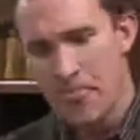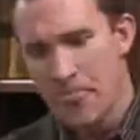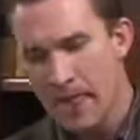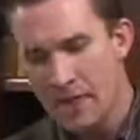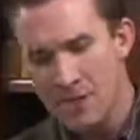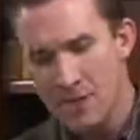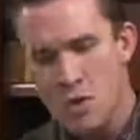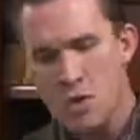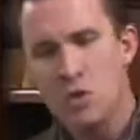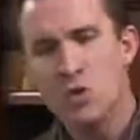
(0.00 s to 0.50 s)

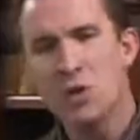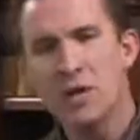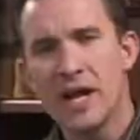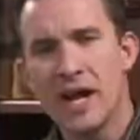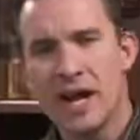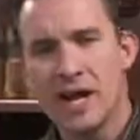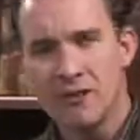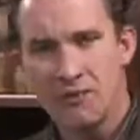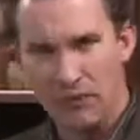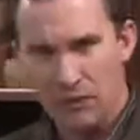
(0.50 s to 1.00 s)
You're going to
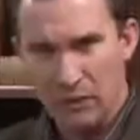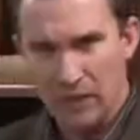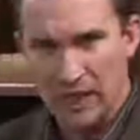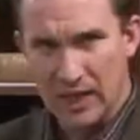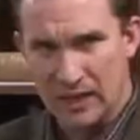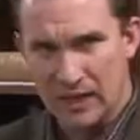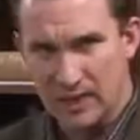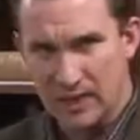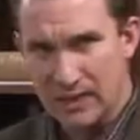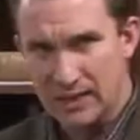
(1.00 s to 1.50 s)
have
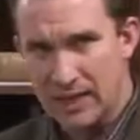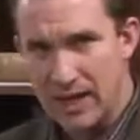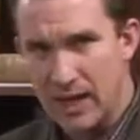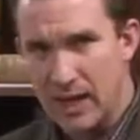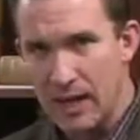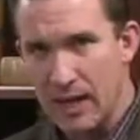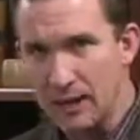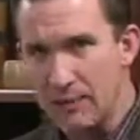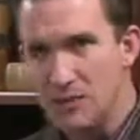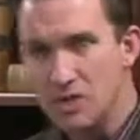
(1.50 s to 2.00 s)
friends at
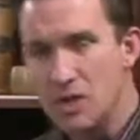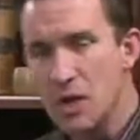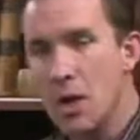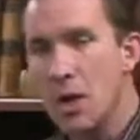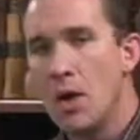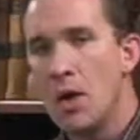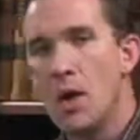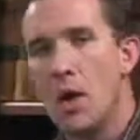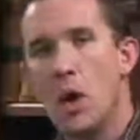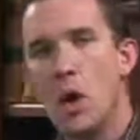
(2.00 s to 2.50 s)
times
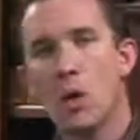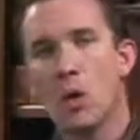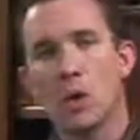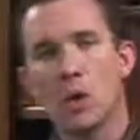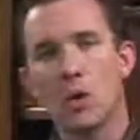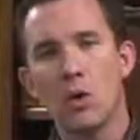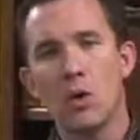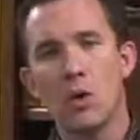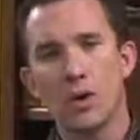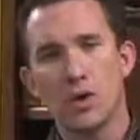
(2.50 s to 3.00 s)
who are
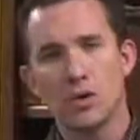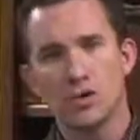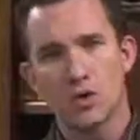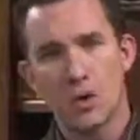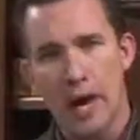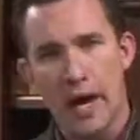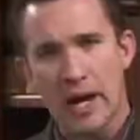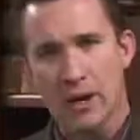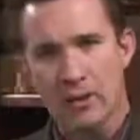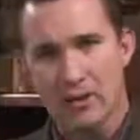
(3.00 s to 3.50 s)
going to
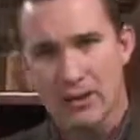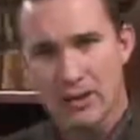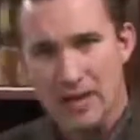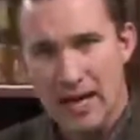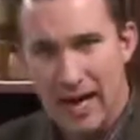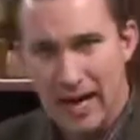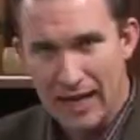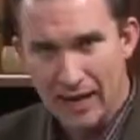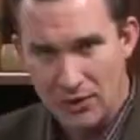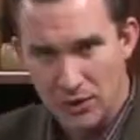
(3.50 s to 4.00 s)
try to
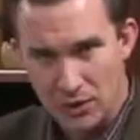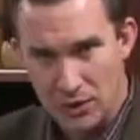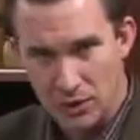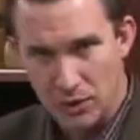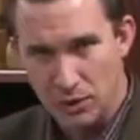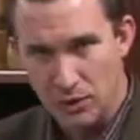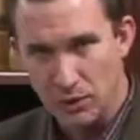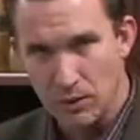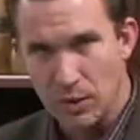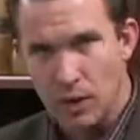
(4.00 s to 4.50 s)
entice
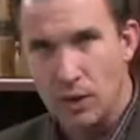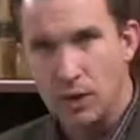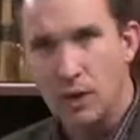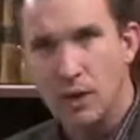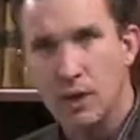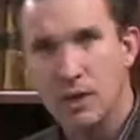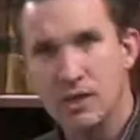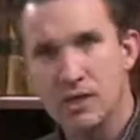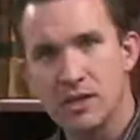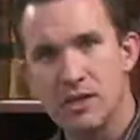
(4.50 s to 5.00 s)
you.
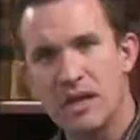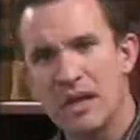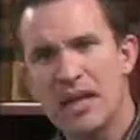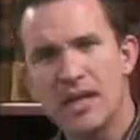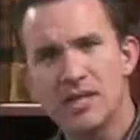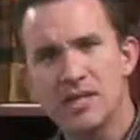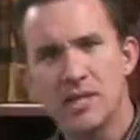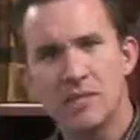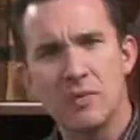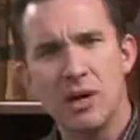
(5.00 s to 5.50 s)
Uh,
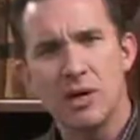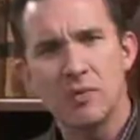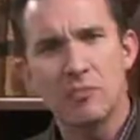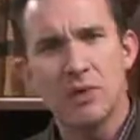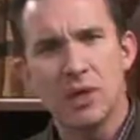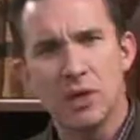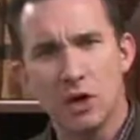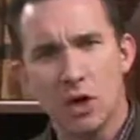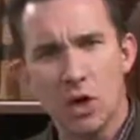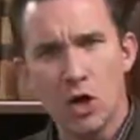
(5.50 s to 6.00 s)
things that may be
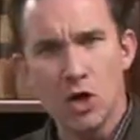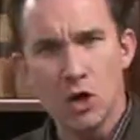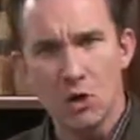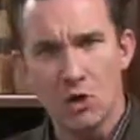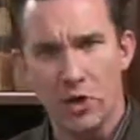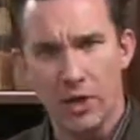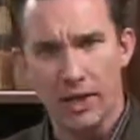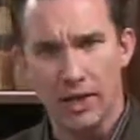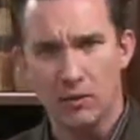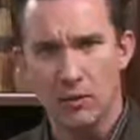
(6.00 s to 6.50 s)

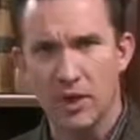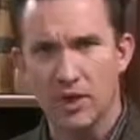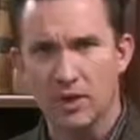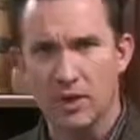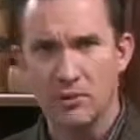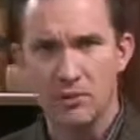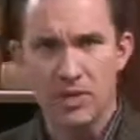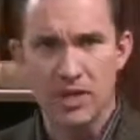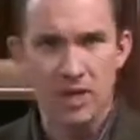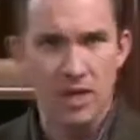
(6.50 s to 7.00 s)
alluring, whether it
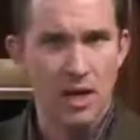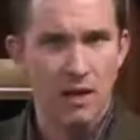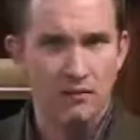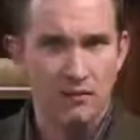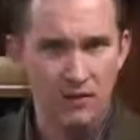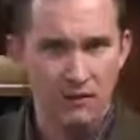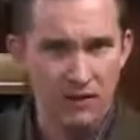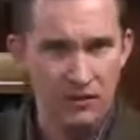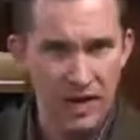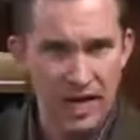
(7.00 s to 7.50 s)
be of the
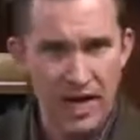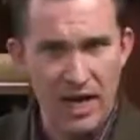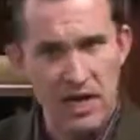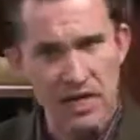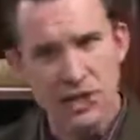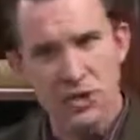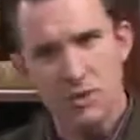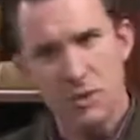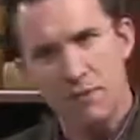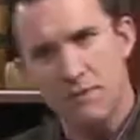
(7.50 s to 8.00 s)

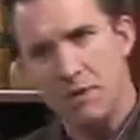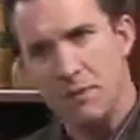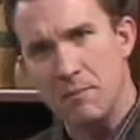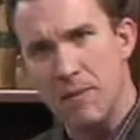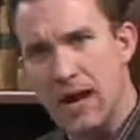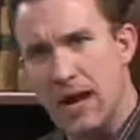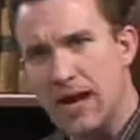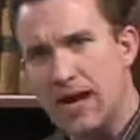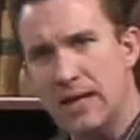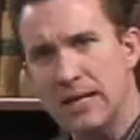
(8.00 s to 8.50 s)
flesh or of the
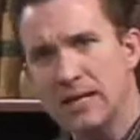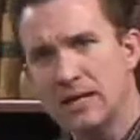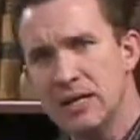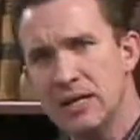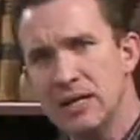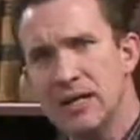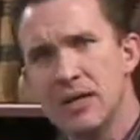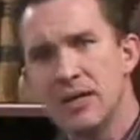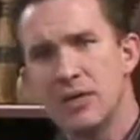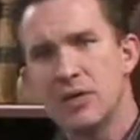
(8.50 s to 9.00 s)
mind,
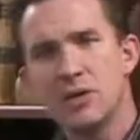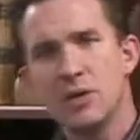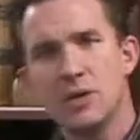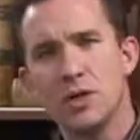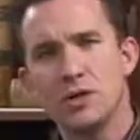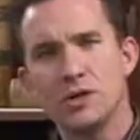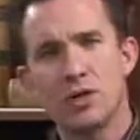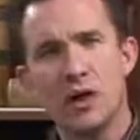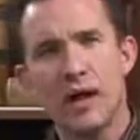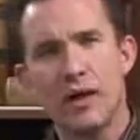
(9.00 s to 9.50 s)
they're going
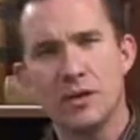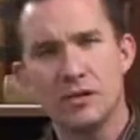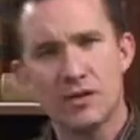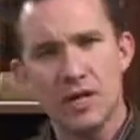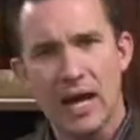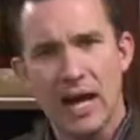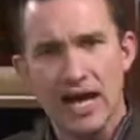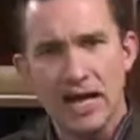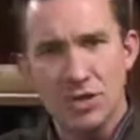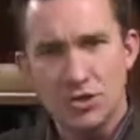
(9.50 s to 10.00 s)
to try to
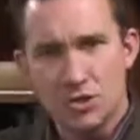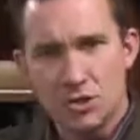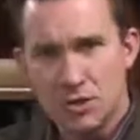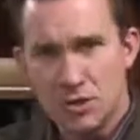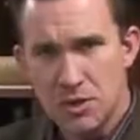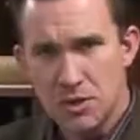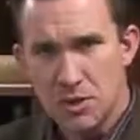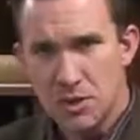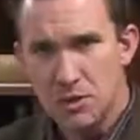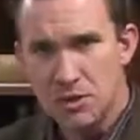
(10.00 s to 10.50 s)
entice you to
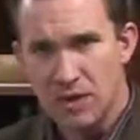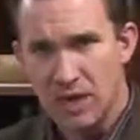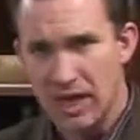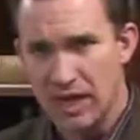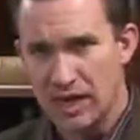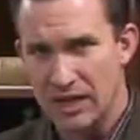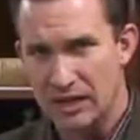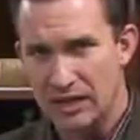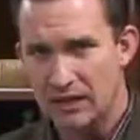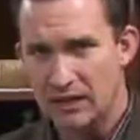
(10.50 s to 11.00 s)
do
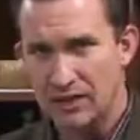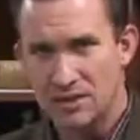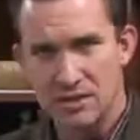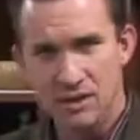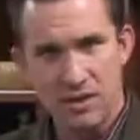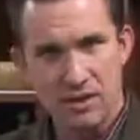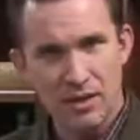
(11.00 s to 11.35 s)
things.